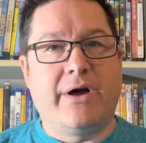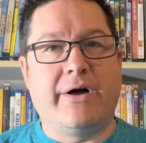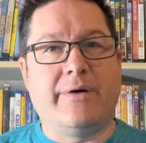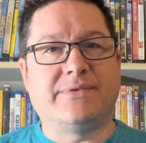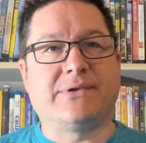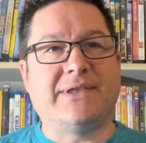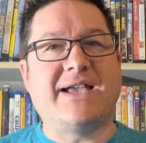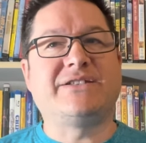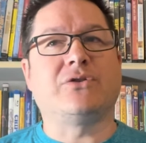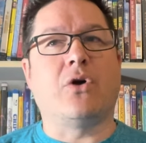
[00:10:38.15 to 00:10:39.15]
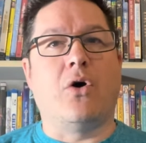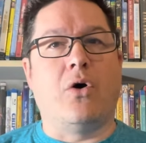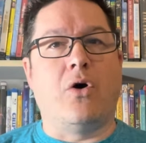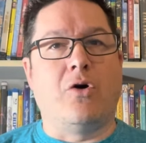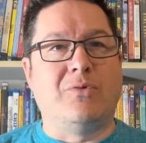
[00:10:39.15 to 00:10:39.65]
Um, so last year,
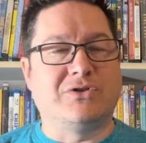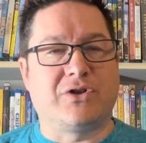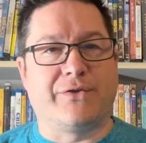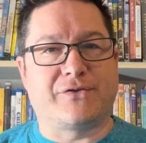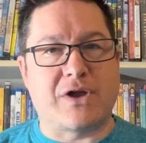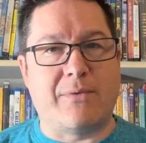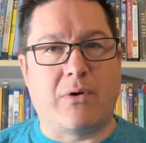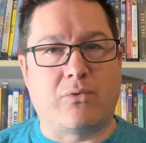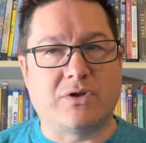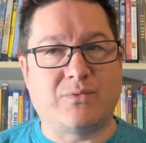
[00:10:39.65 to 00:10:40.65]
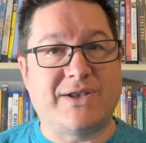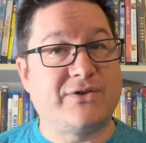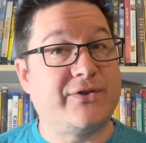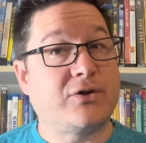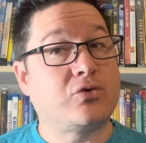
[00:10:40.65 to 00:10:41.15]
almost all the drama awards went
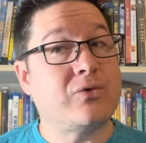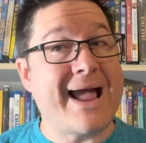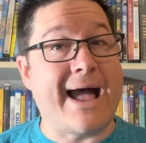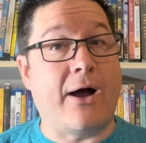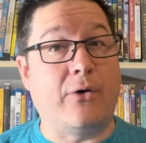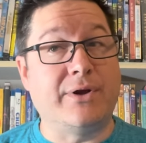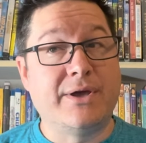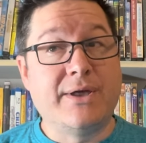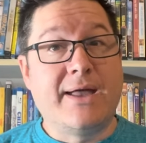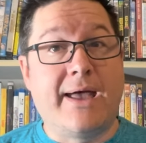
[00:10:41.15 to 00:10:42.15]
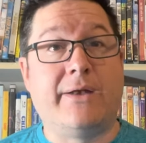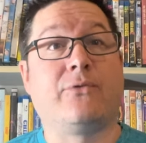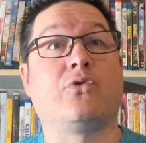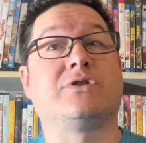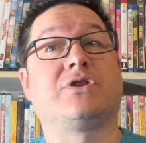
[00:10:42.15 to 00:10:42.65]
to The Crown. And of
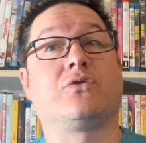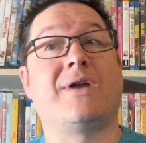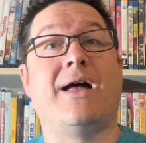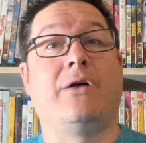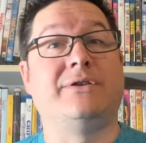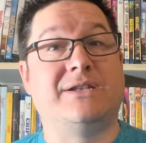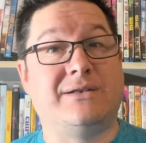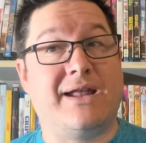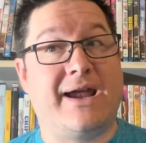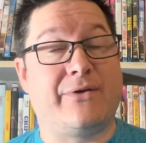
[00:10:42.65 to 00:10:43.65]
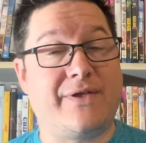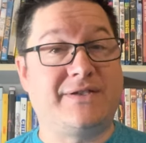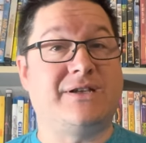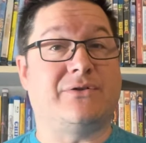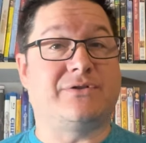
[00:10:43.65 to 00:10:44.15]
course, The Crown didn't air
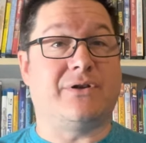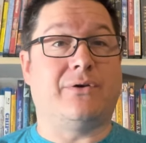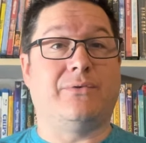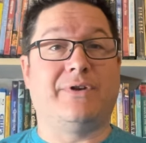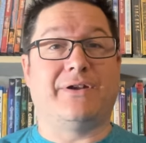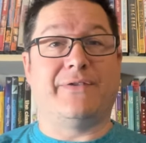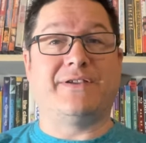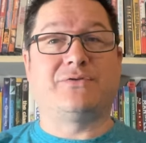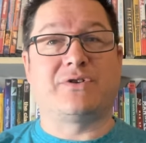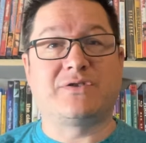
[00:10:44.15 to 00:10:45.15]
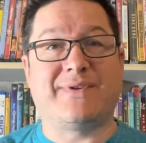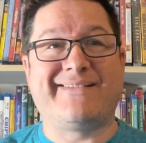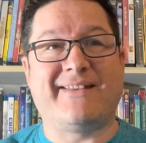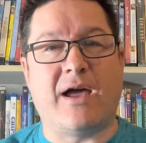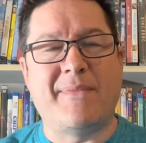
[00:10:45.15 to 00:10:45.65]
this year, so, you know, they sort of
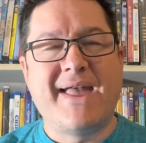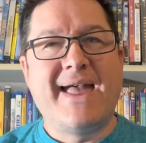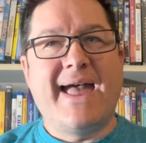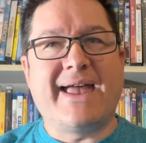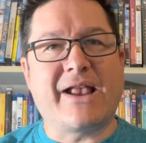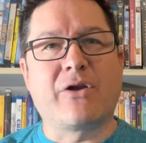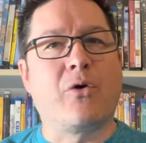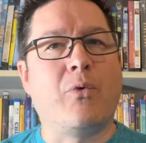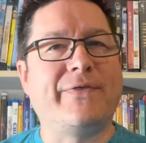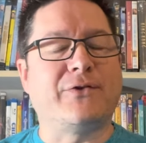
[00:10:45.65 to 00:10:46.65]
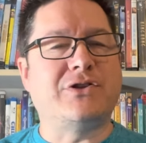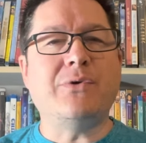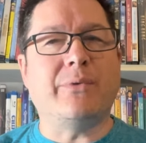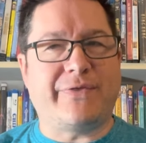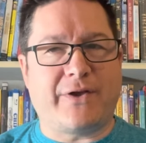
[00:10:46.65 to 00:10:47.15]
switched it up. And I don't know what they're
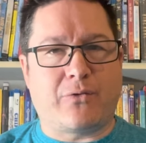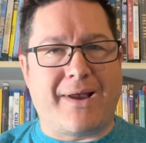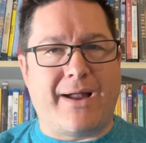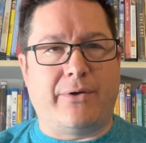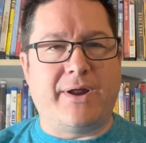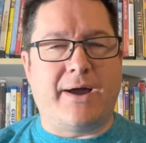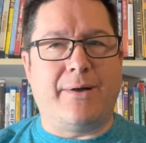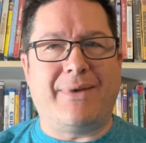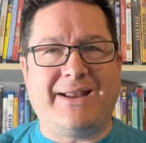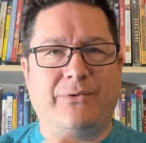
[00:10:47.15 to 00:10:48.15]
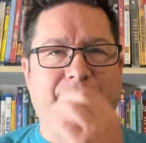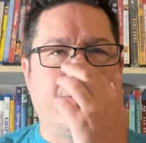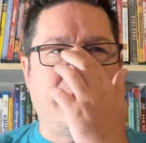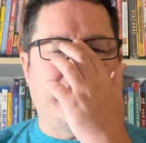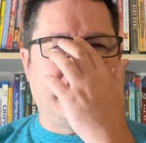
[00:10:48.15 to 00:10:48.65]
doing with The Crown. Um, I don't
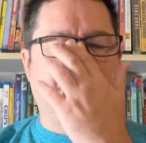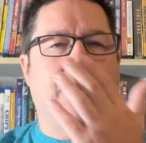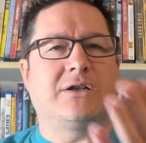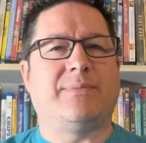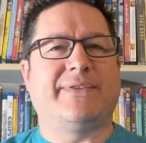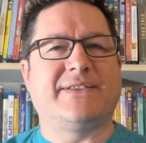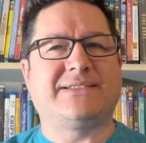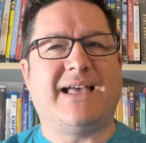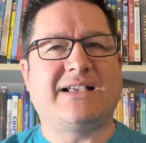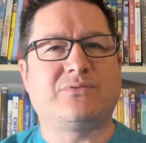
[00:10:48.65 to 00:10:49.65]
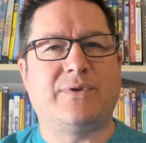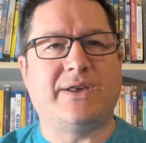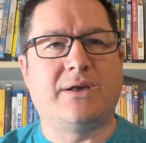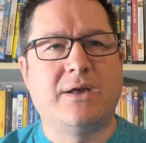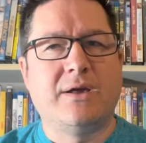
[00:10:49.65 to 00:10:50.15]
think we really talked about this last
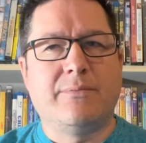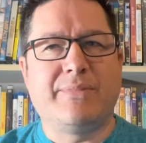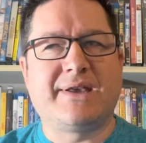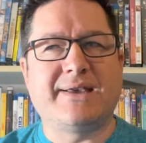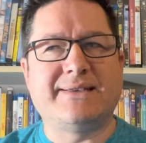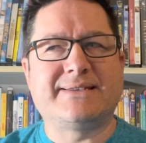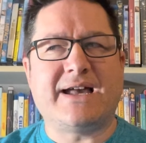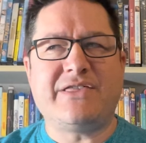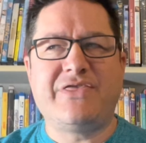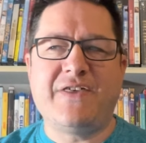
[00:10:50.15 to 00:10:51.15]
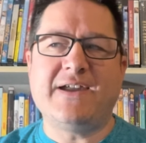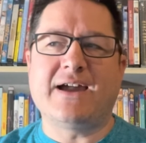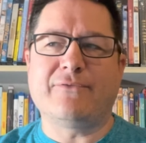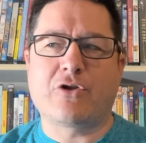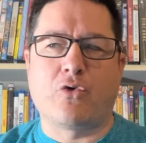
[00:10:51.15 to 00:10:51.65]
week because I think I
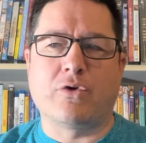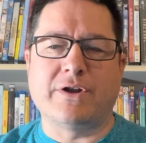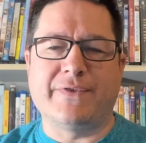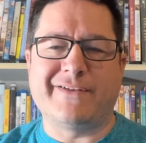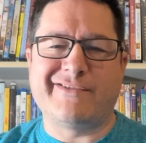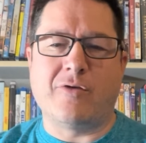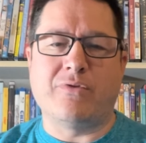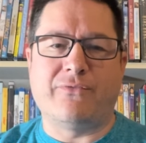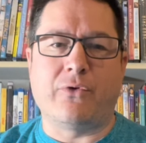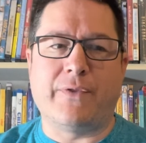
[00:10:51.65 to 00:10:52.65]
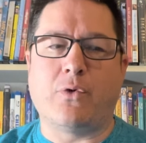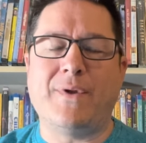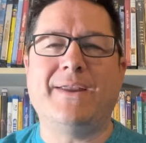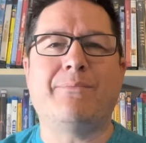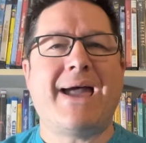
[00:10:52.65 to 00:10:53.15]
recorded the show before the
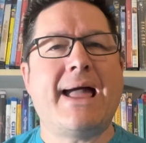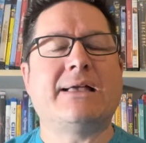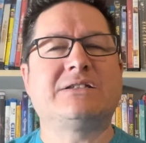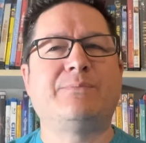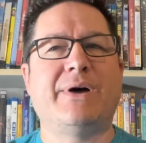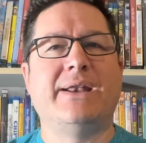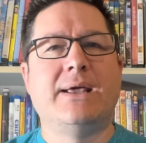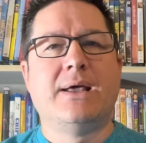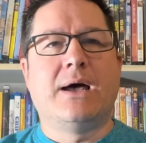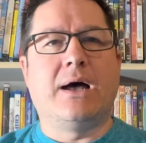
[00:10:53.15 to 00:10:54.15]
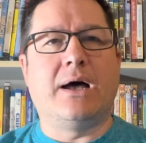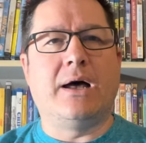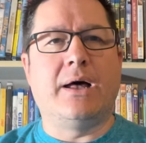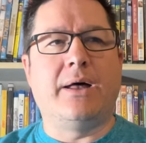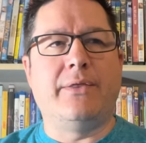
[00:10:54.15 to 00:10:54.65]
Queen passed, but
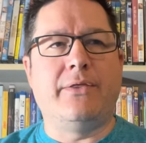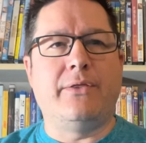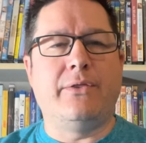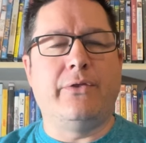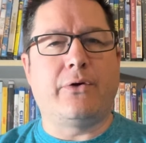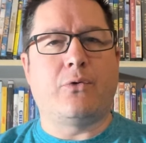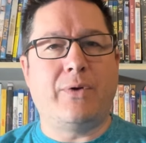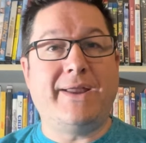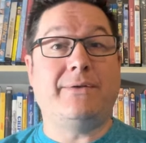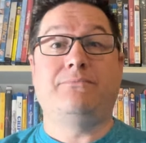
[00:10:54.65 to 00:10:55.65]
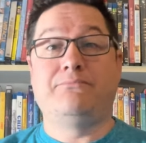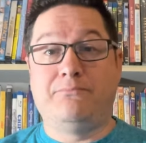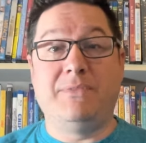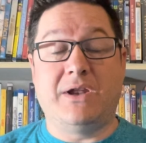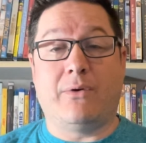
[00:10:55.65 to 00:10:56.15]
uh, the Queen,
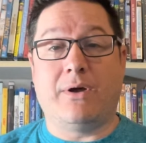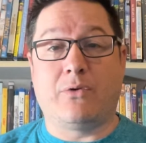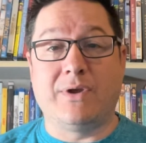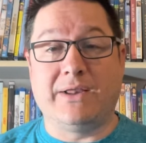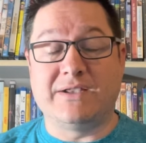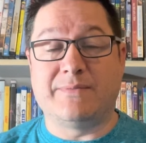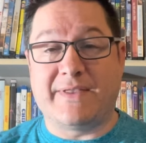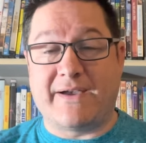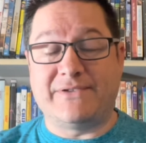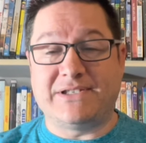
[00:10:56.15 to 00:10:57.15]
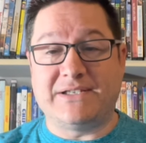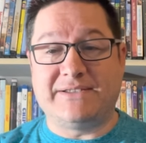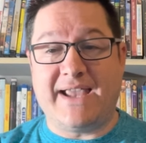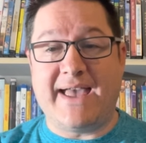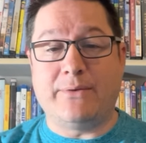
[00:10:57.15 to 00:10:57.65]
you know, Queen Elizabeth obviously is
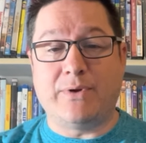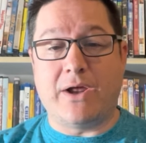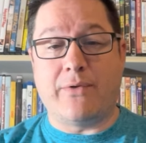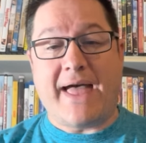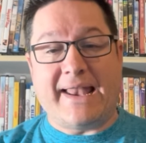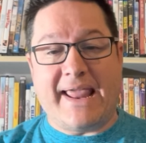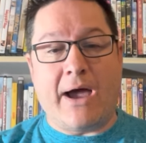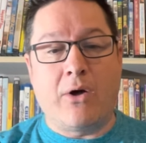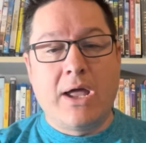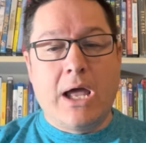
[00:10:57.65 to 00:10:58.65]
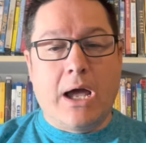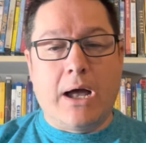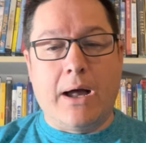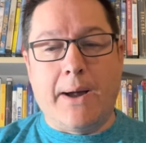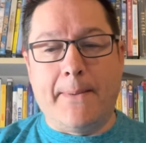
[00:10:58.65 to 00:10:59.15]
dead. We know that now.
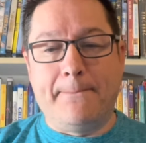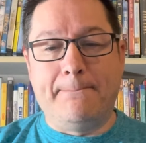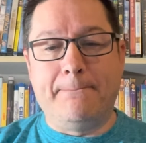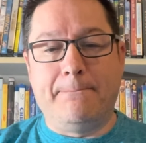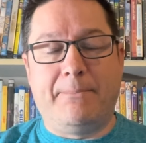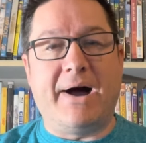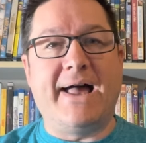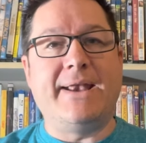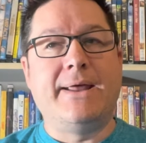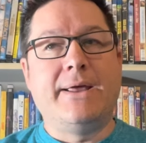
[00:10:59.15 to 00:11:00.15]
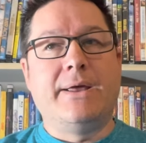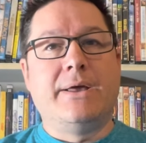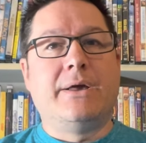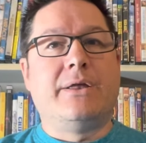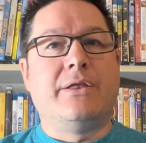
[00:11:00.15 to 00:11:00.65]
Um, but
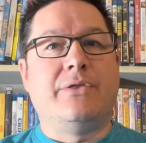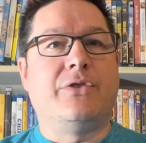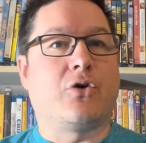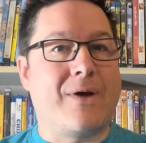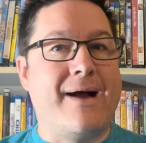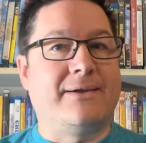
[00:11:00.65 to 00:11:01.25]
the Crown